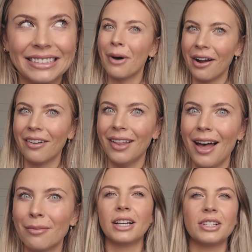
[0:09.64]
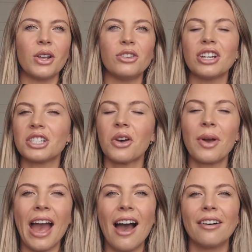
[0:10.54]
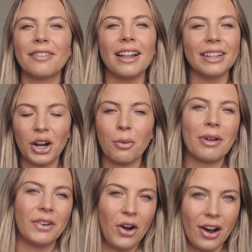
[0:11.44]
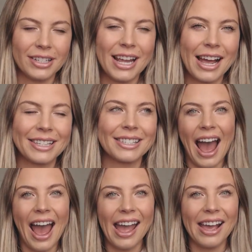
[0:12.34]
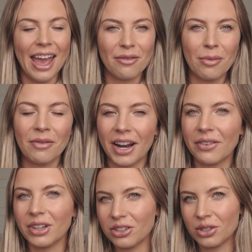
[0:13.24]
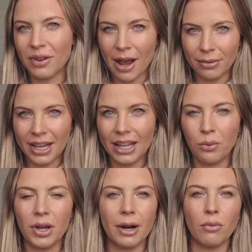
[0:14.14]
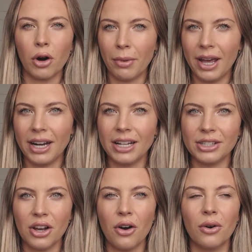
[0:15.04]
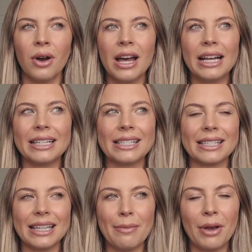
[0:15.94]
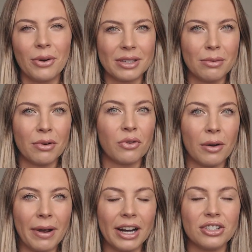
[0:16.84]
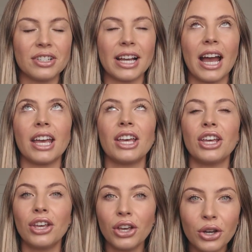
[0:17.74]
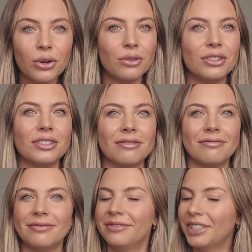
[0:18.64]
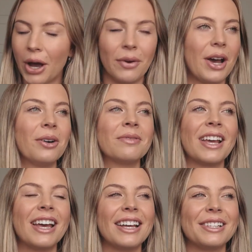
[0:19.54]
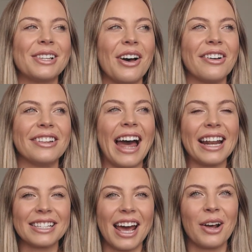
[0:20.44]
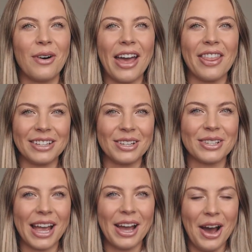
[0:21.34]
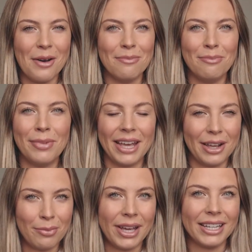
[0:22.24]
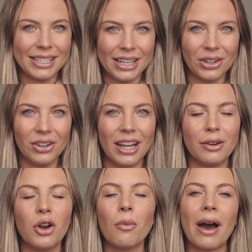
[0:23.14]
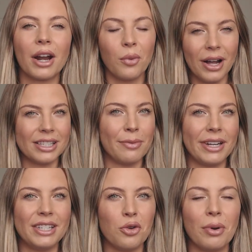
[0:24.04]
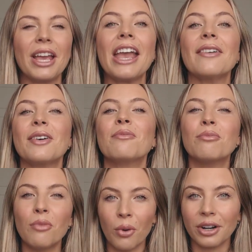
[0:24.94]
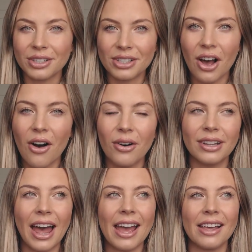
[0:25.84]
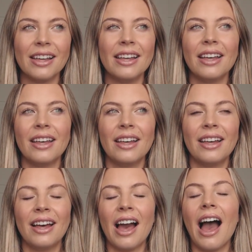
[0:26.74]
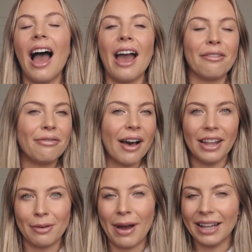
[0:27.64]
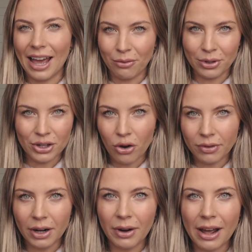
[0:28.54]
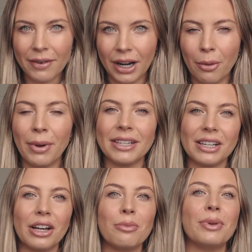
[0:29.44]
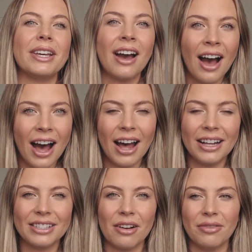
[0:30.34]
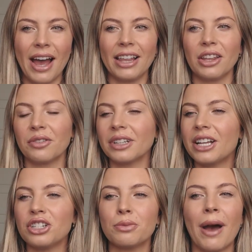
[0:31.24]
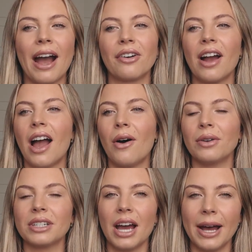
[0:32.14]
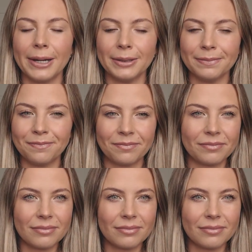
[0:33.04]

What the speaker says: Buckle up. So just so we have a little bit of a context, I came from a very religious family. Like, we are Mormon, and so sleeping with someone before marriage is like a huge no-no. So that is kind of why this is like a big deal. Like, no matter what, it's a big deal, but even more so, like, I felt like my life was over when I found out, basically because of like the religious background. I